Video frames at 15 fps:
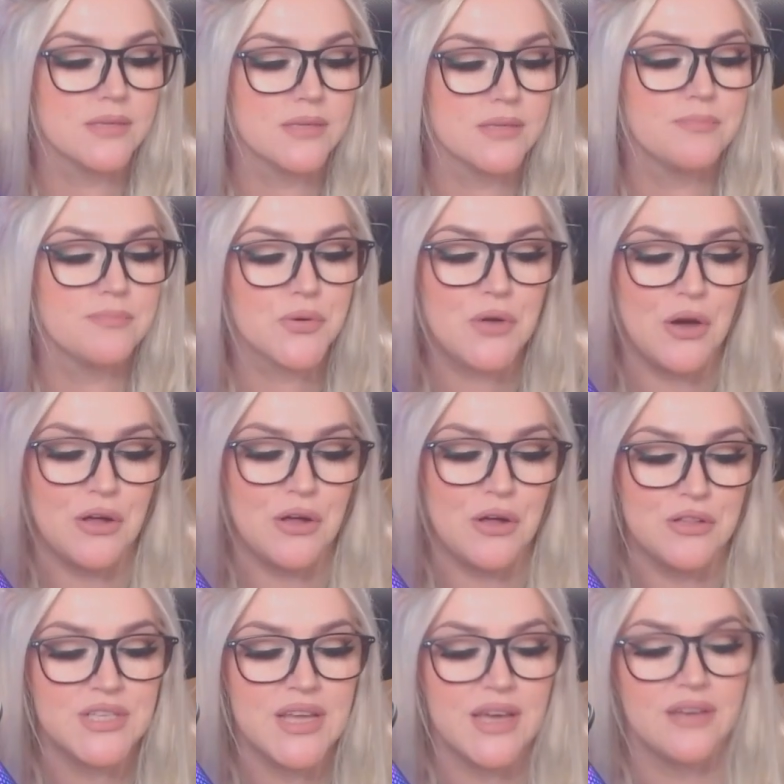
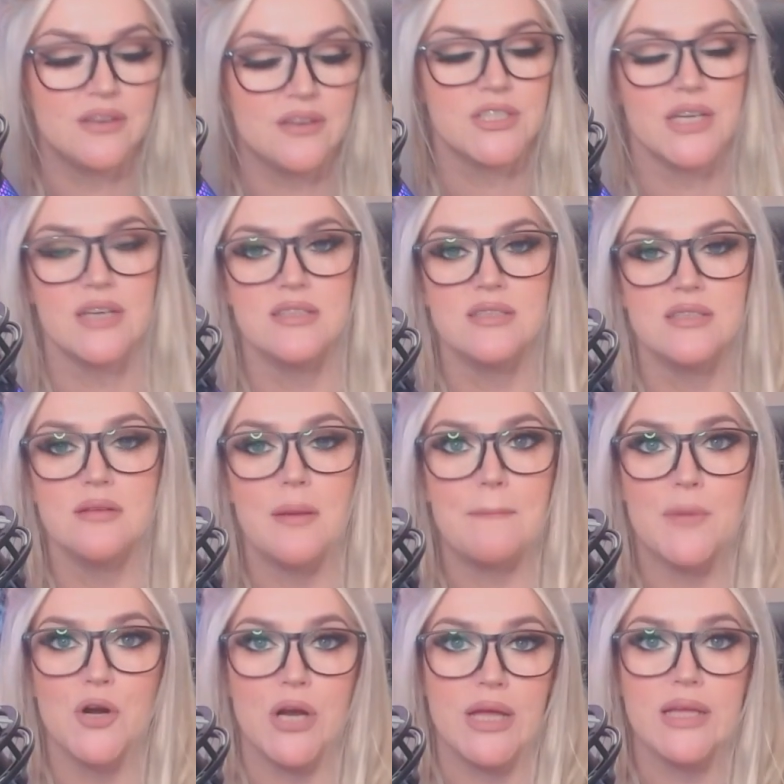Collagen Energizing
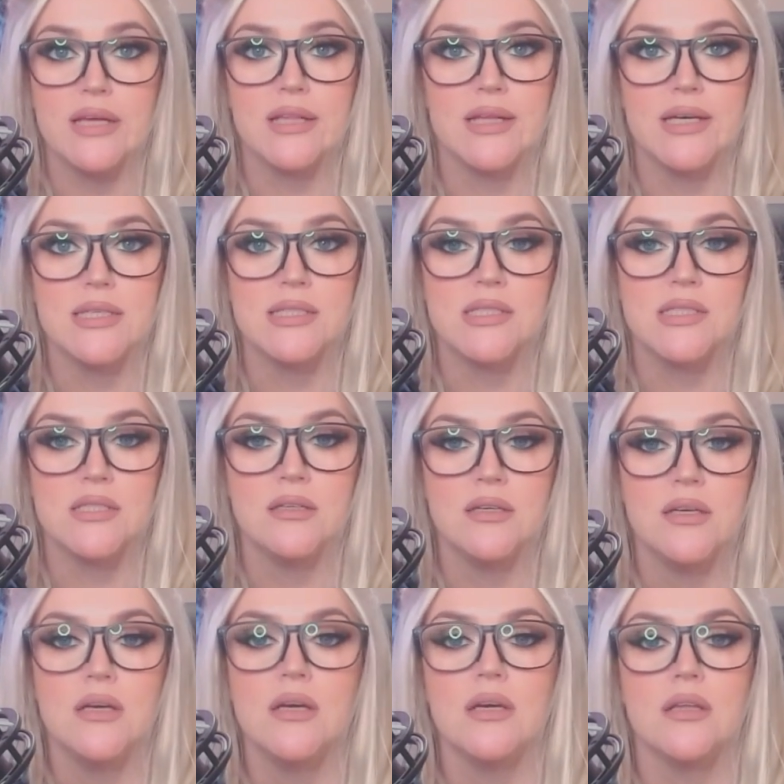Marine Cleanser.
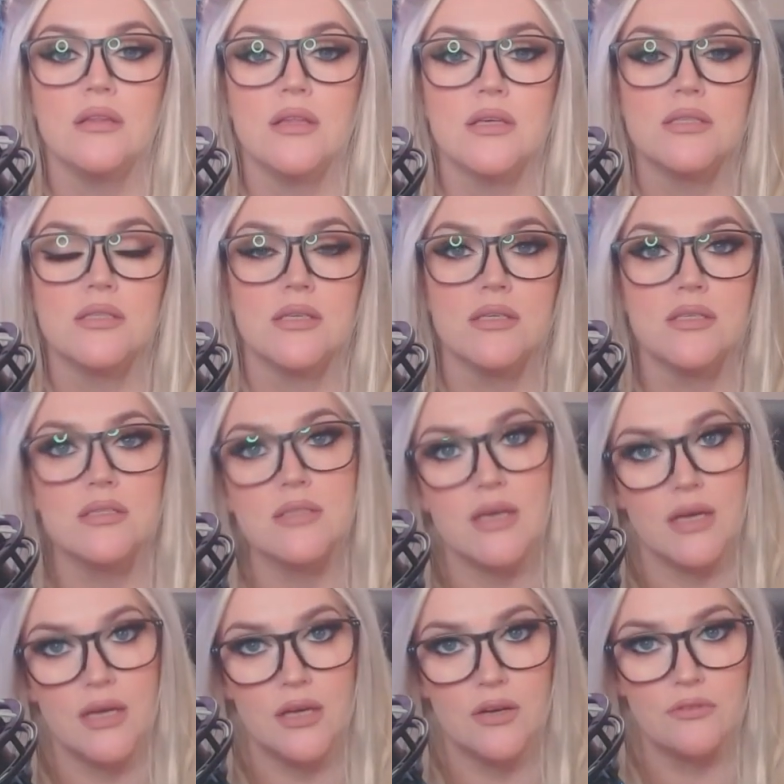This is
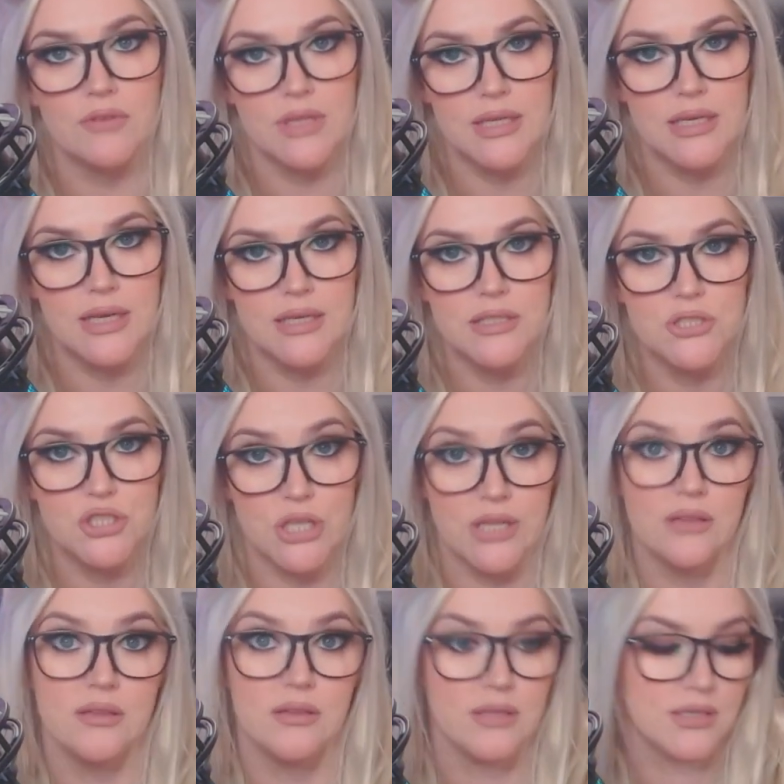a really light gel
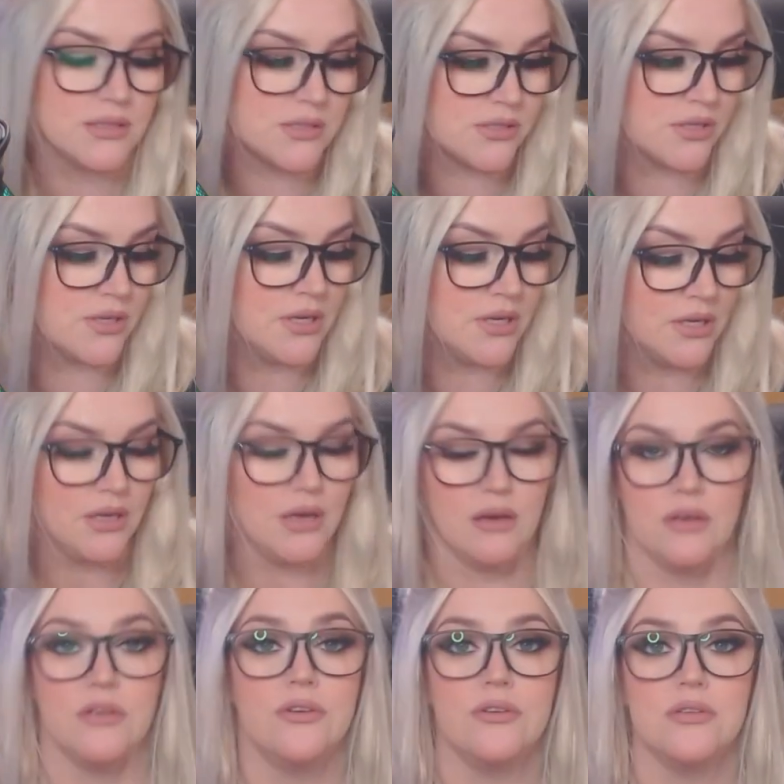cleanser. I
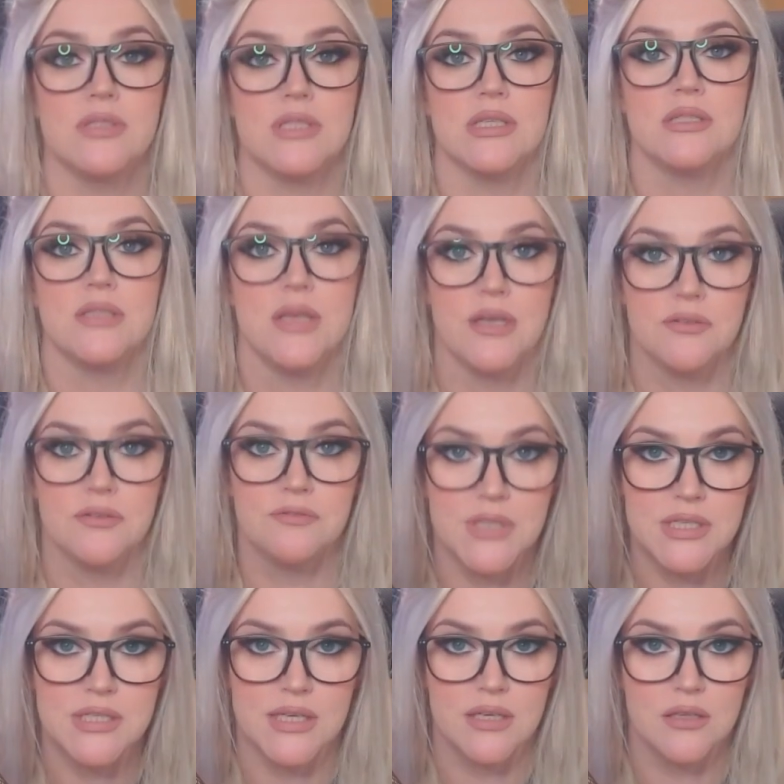use this every
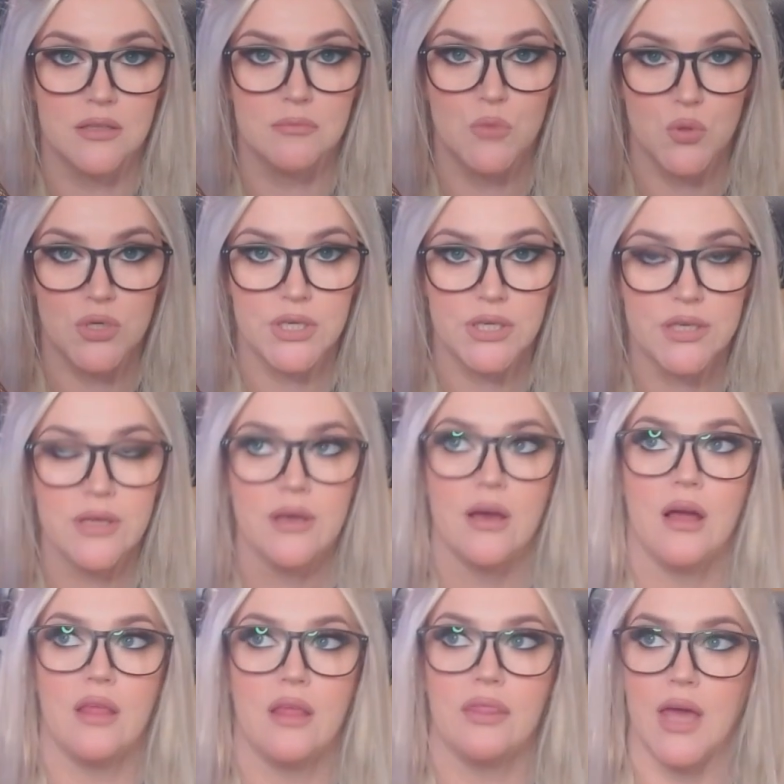single morning,
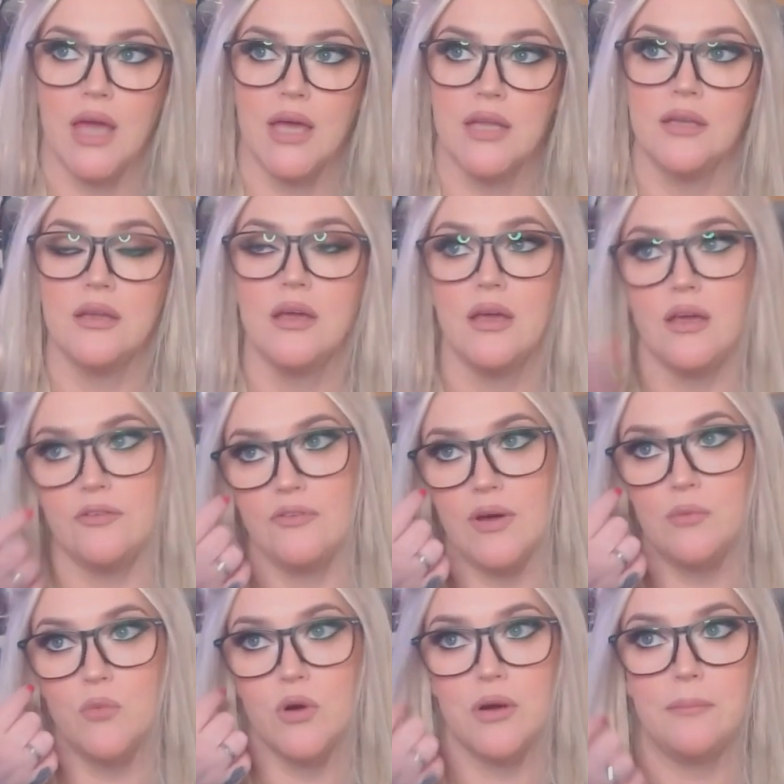and then if I'm
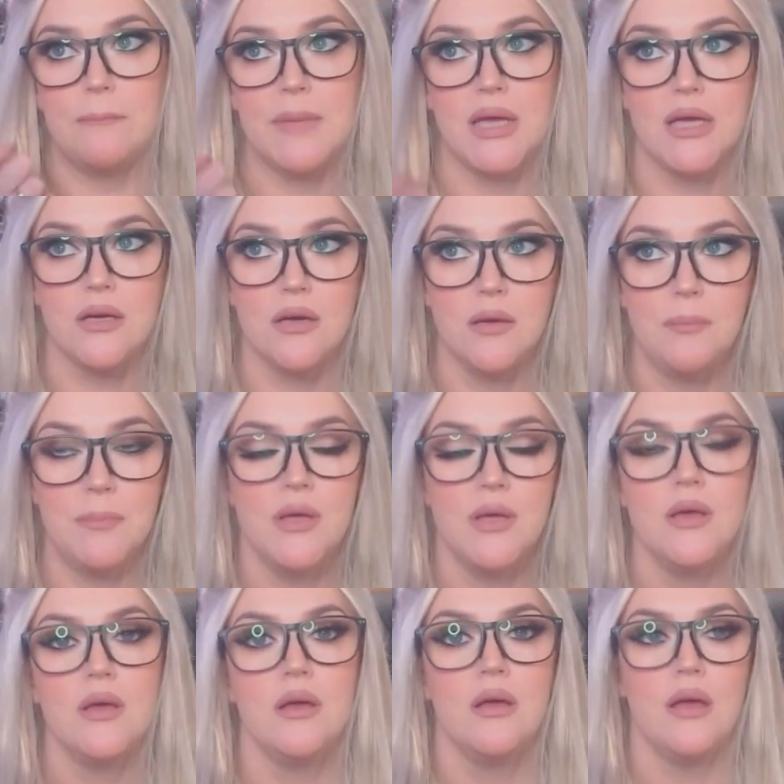wearing makeup,
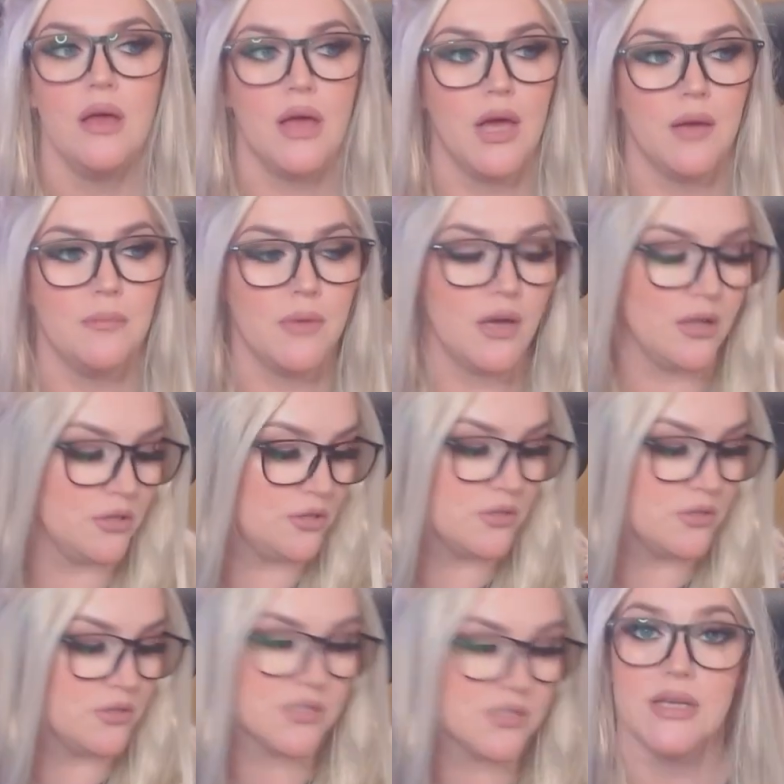I'll use
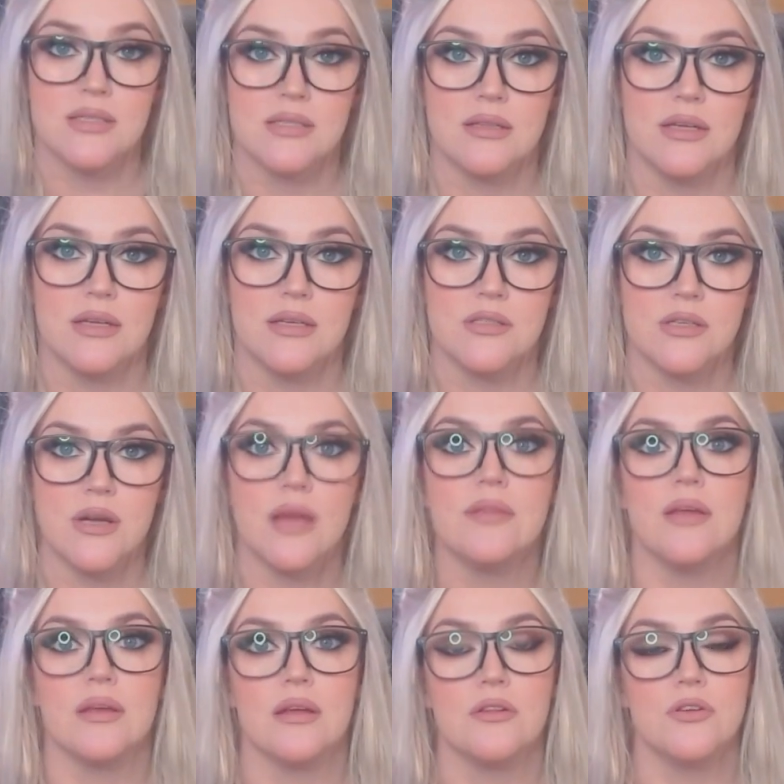the next cleanser, and then
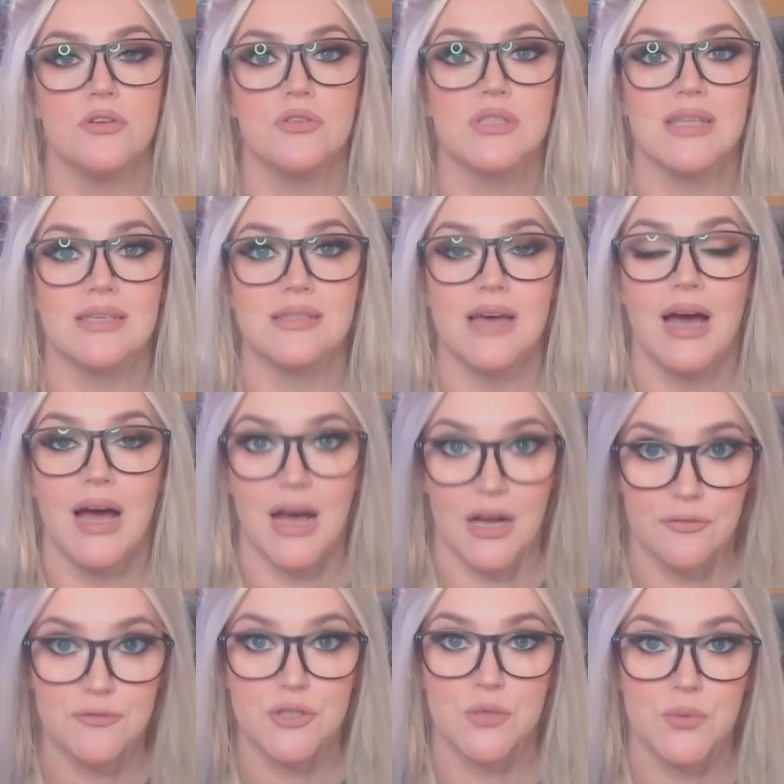I'll use this
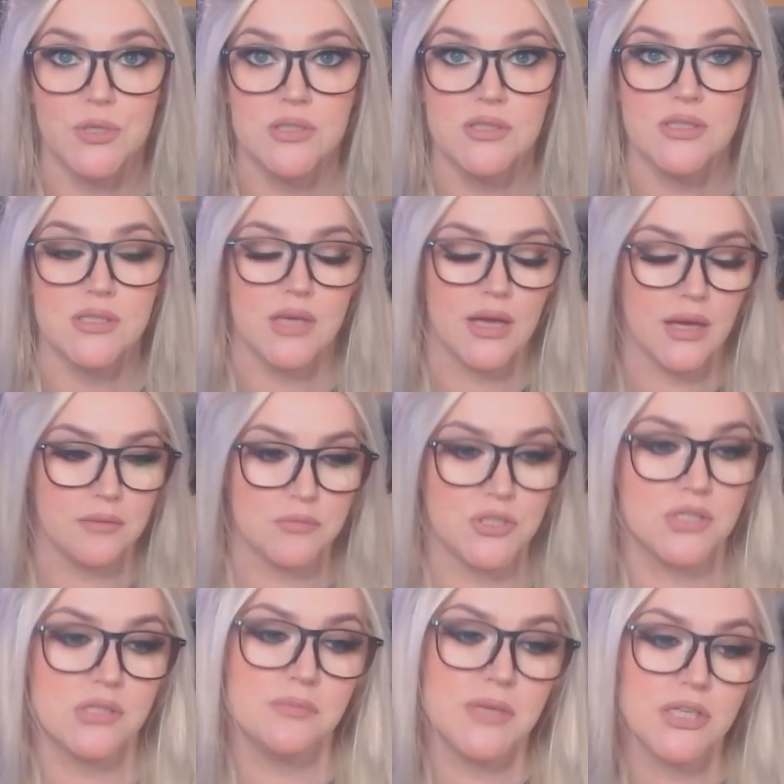afterwards, just to
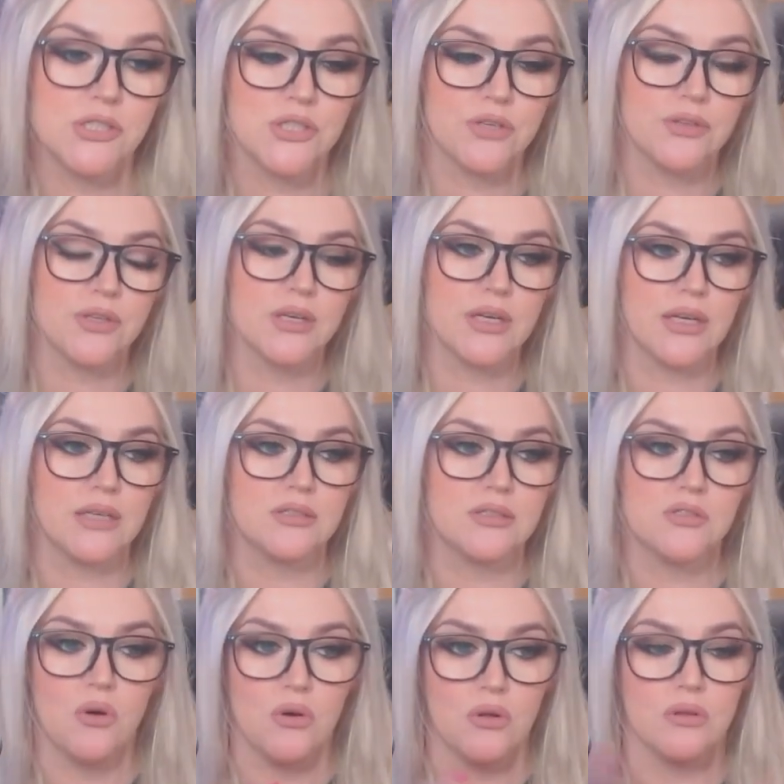make sure that it gets
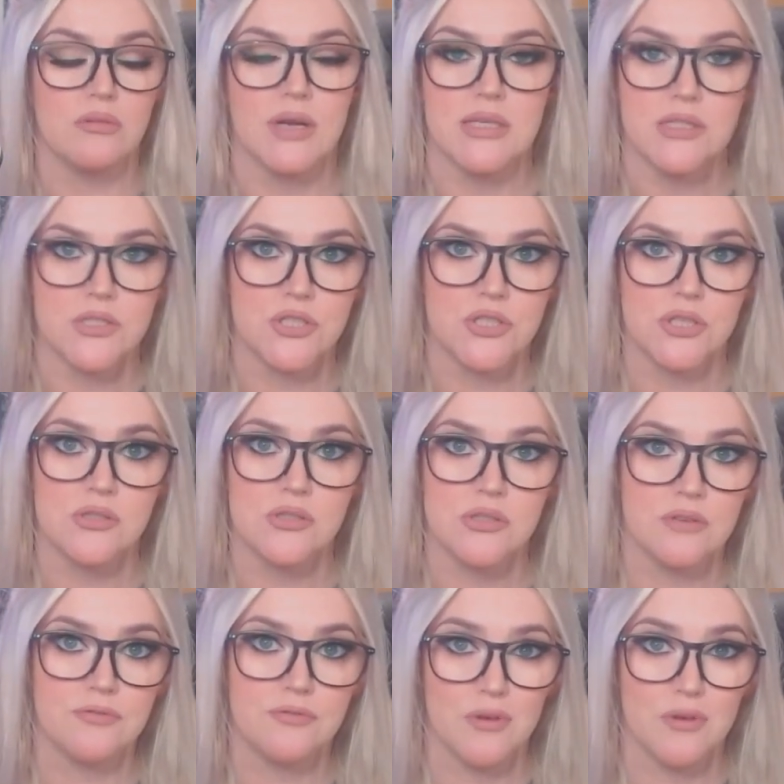all residue and stuff from my